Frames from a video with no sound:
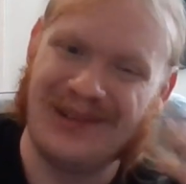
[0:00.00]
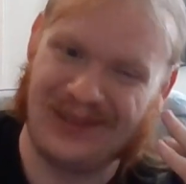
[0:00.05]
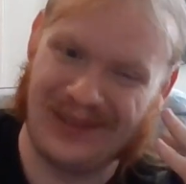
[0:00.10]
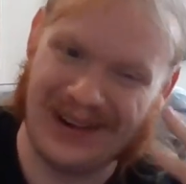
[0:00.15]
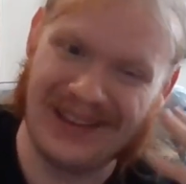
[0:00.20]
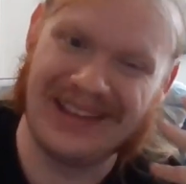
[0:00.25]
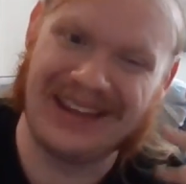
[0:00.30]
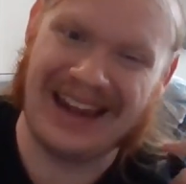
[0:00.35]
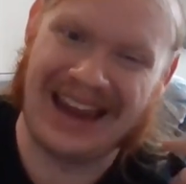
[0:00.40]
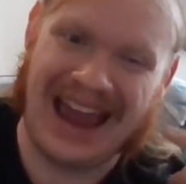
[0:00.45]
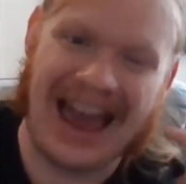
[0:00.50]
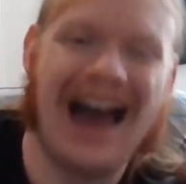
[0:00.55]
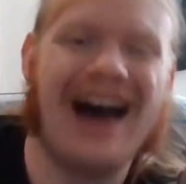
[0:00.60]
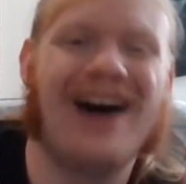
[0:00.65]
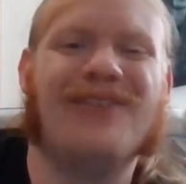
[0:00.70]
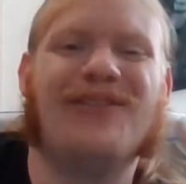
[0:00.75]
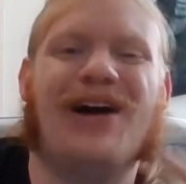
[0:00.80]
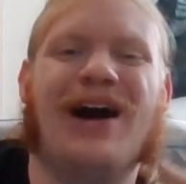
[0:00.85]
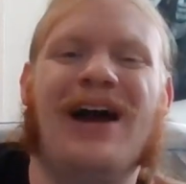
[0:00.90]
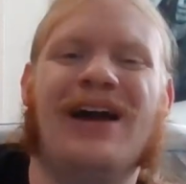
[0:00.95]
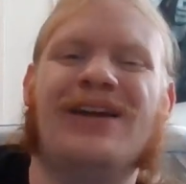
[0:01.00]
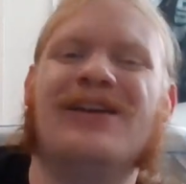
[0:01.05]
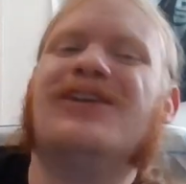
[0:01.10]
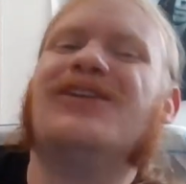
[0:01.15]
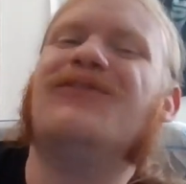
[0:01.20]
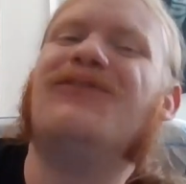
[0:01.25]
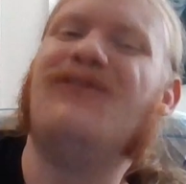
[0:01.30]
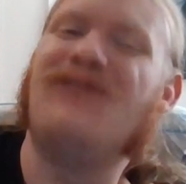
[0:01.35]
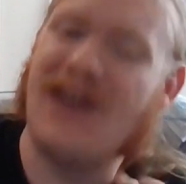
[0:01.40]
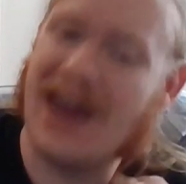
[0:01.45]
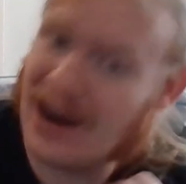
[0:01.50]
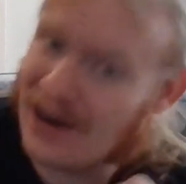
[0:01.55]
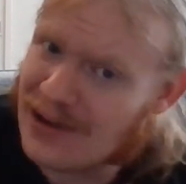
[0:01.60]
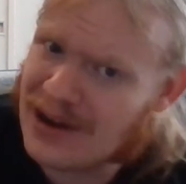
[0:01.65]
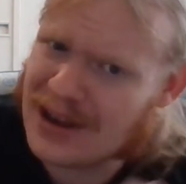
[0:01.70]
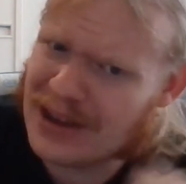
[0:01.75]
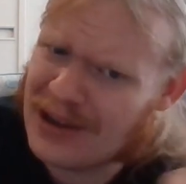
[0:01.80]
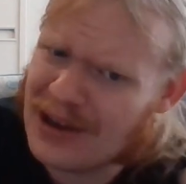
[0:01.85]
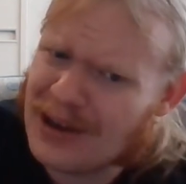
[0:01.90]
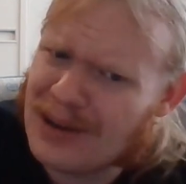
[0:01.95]
really have a
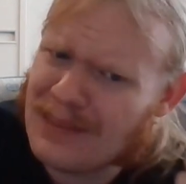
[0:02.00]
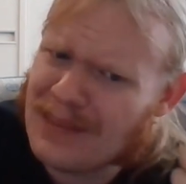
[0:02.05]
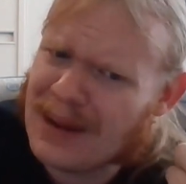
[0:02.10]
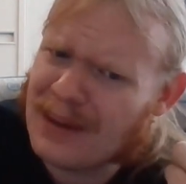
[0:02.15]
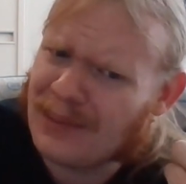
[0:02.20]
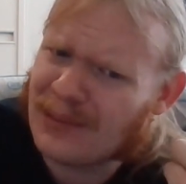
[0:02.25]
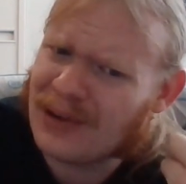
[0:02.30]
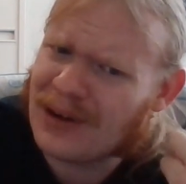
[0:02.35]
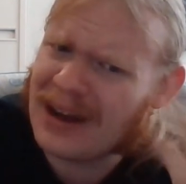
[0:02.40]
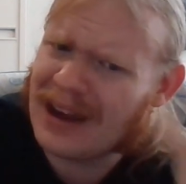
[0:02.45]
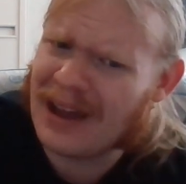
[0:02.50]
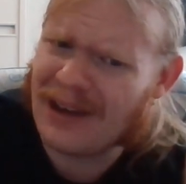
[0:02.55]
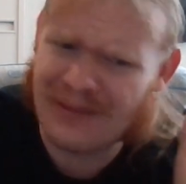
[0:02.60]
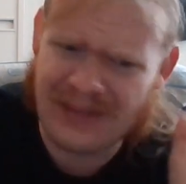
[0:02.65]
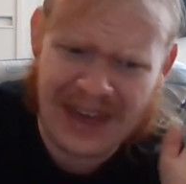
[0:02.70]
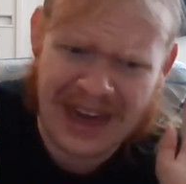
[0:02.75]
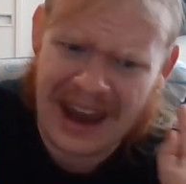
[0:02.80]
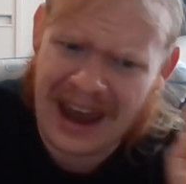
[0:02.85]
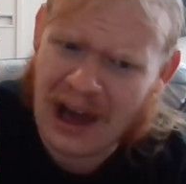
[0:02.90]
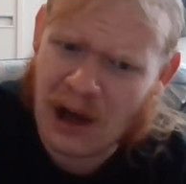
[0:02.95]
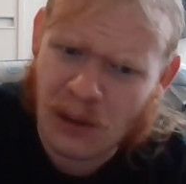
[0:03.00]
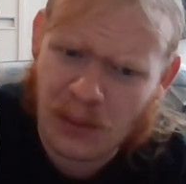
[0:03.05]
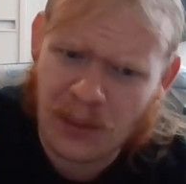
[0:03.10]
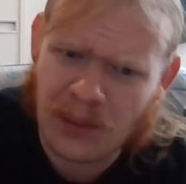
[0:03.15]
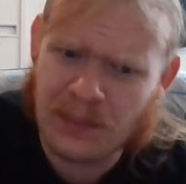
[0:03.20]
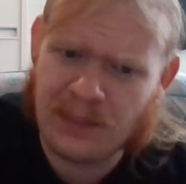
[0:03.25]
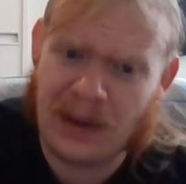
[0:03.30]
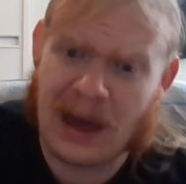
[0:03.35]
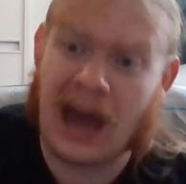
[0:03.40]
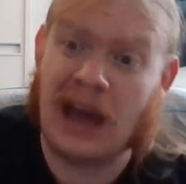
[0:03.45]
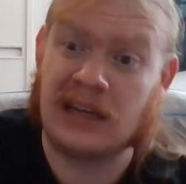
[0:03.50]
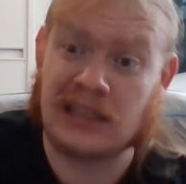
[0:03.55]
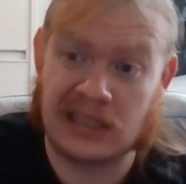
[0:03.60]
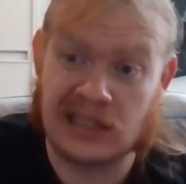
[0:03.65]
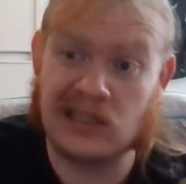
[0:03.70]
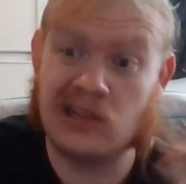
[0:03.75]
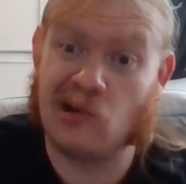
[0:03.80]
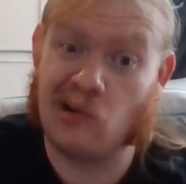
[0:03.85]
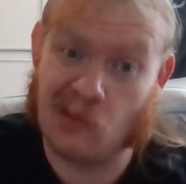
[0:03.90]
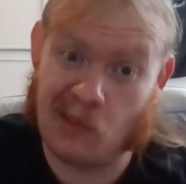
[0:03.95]
very good memory of that album, but I
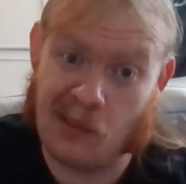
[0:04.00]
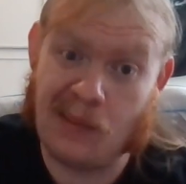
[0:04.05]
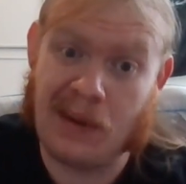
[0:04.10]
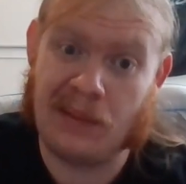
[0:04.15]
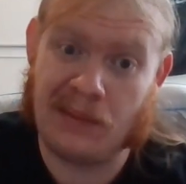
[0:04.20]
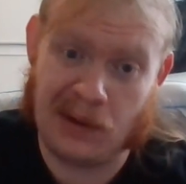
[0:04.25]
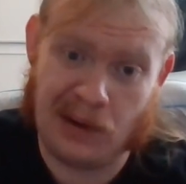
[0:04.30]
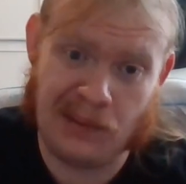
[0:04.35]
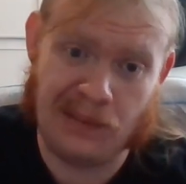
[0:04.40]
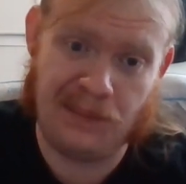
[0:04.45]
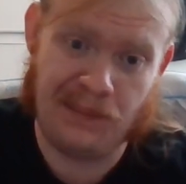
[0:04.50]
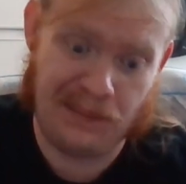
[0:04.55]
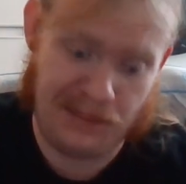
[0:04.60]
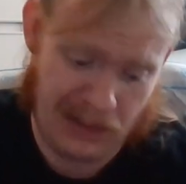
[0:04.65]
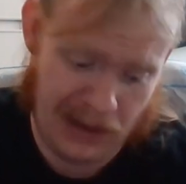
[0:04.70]
still remember